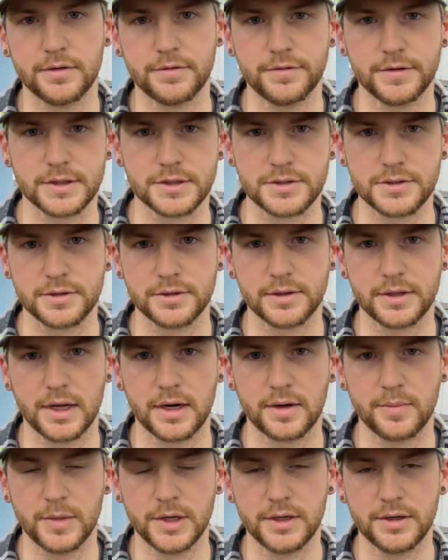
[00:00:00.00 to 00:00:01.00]
fixture that
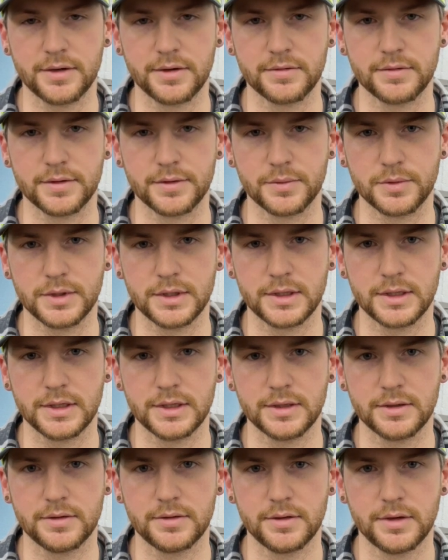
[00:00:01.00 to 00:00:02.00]
I made over the
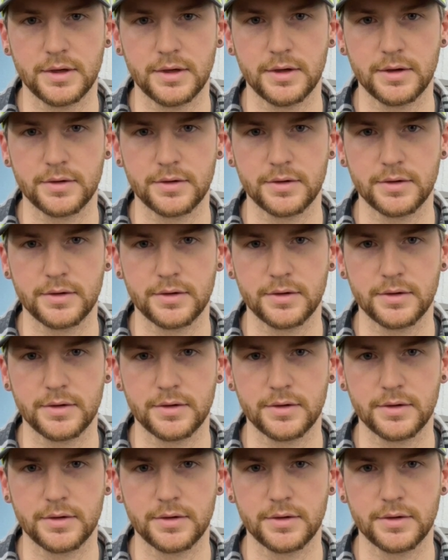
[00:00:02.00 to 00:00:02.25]
weekend.